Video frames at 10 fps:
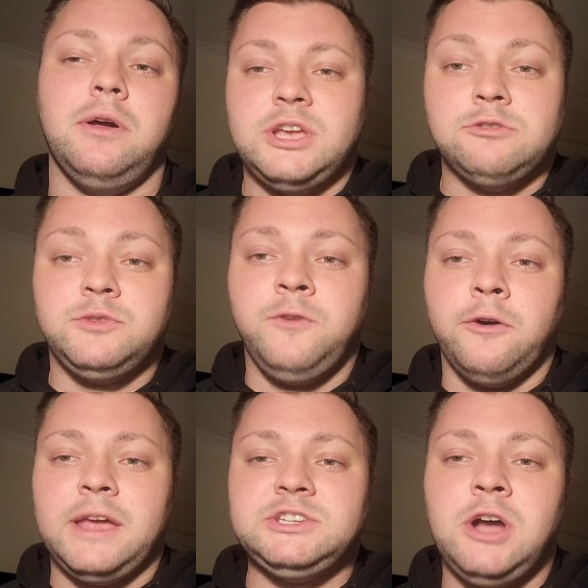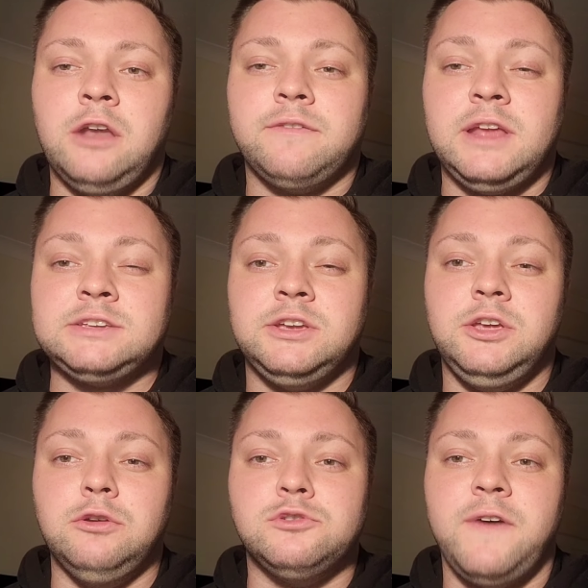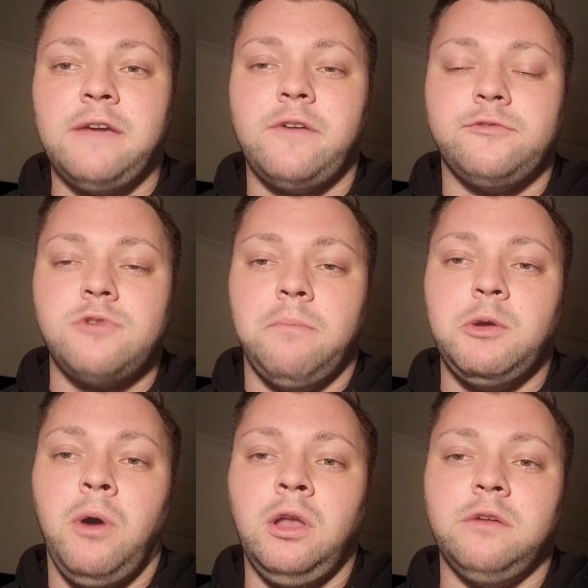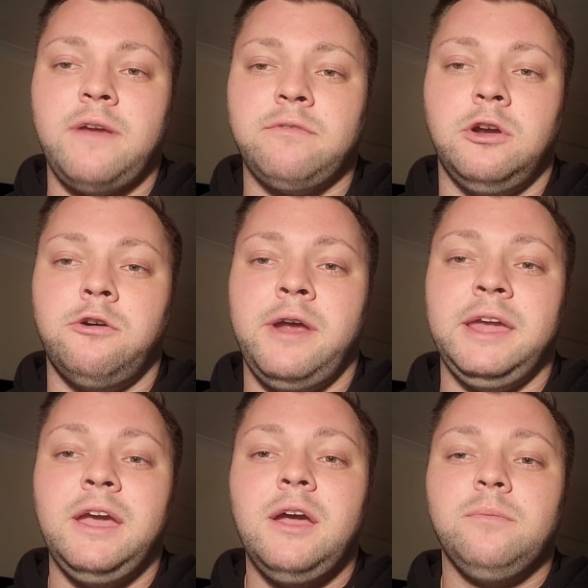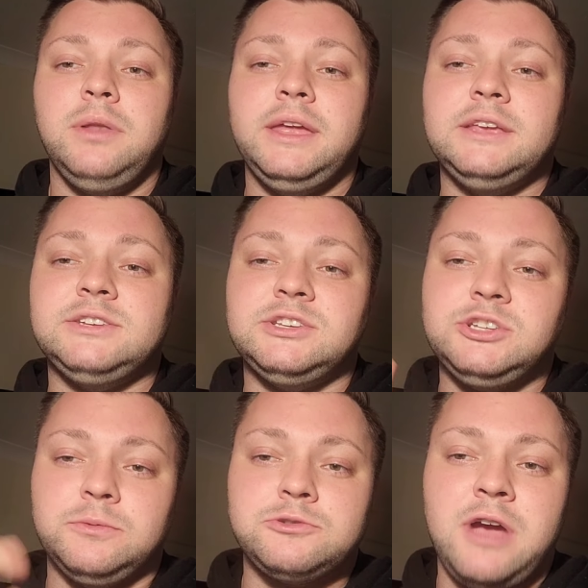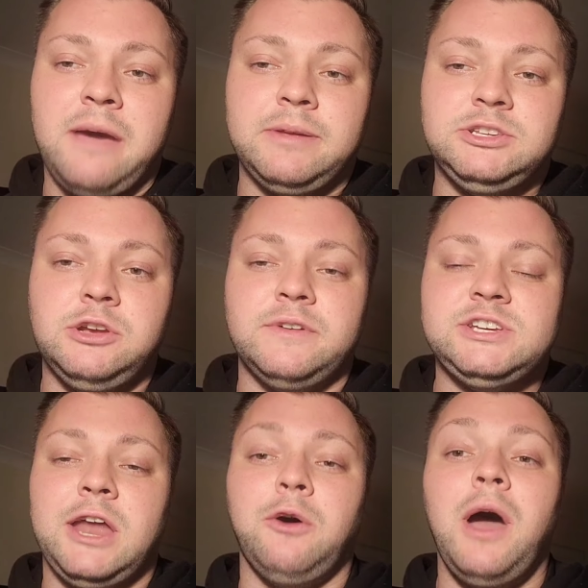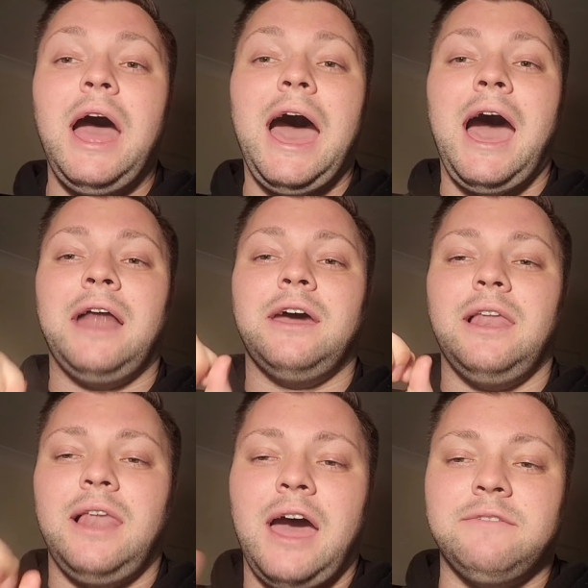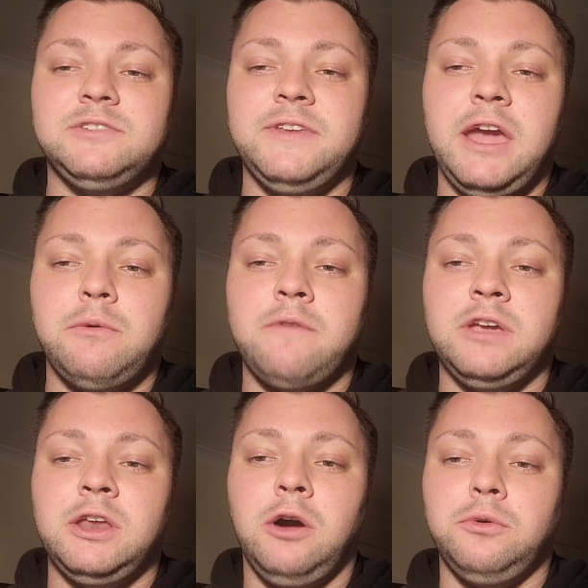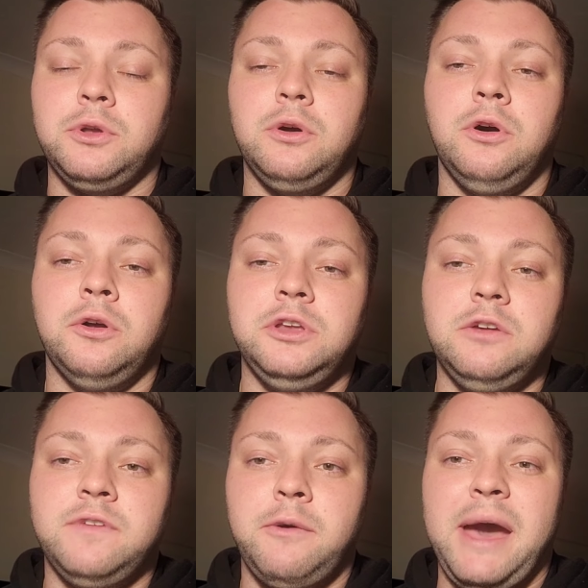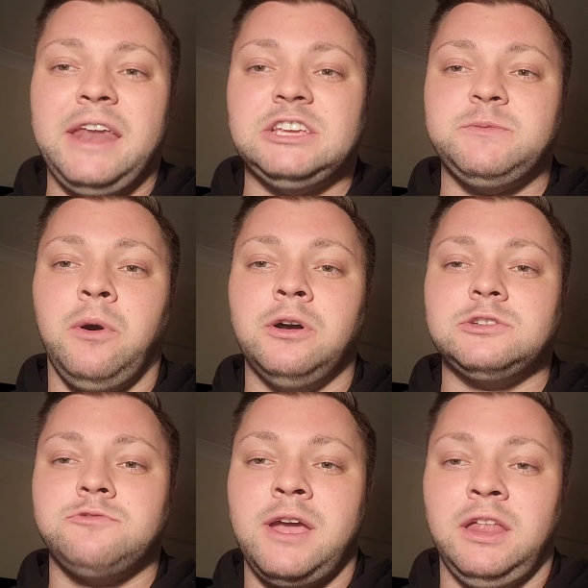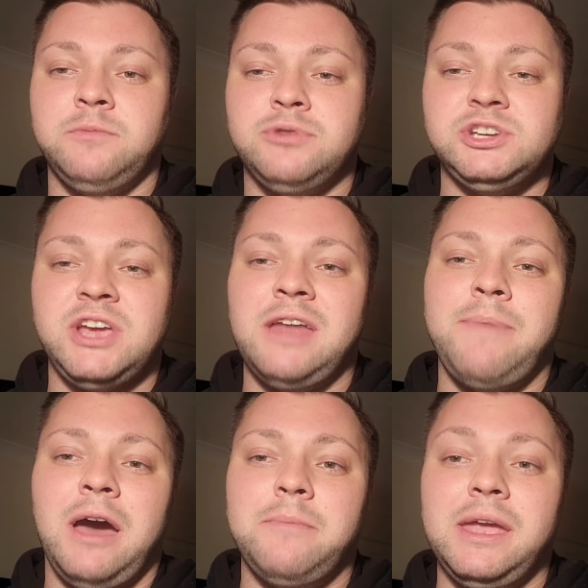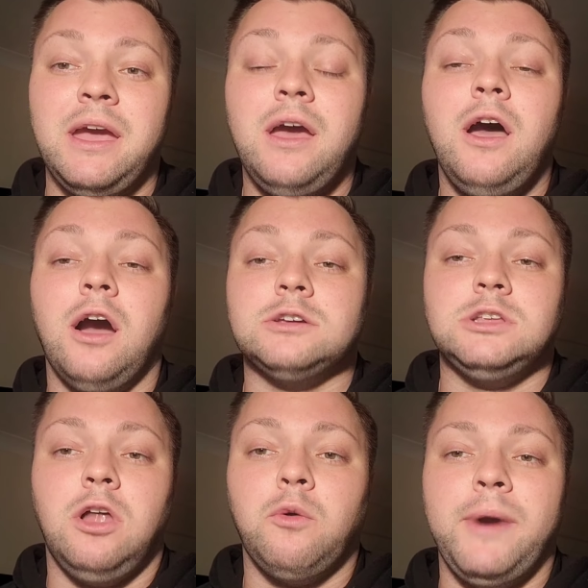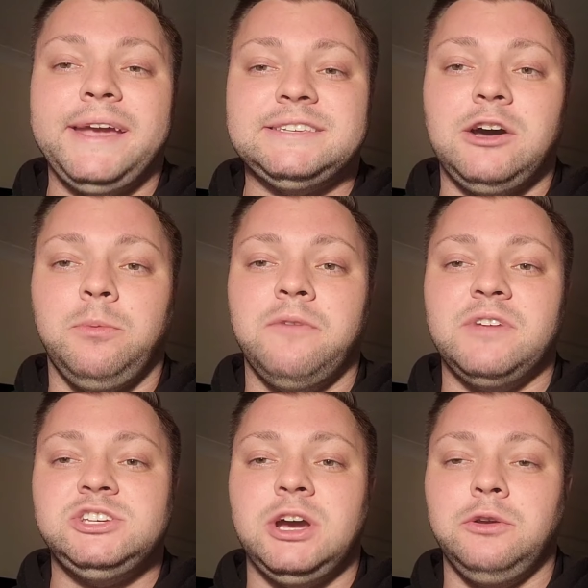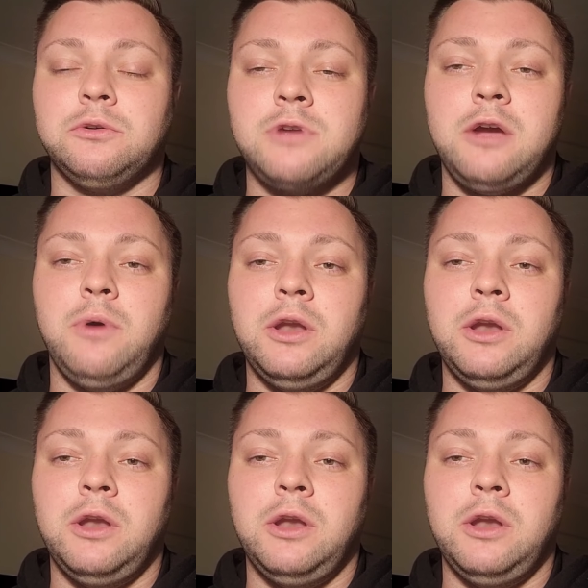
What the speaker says: So just before we get started, if I could ask a huge favour from you all, if you haven't already, please subscribe to the channel and like this video, whether you're an old or new viewer. Any support is greatly appreciated by me and goes a long way to helping the channel grow.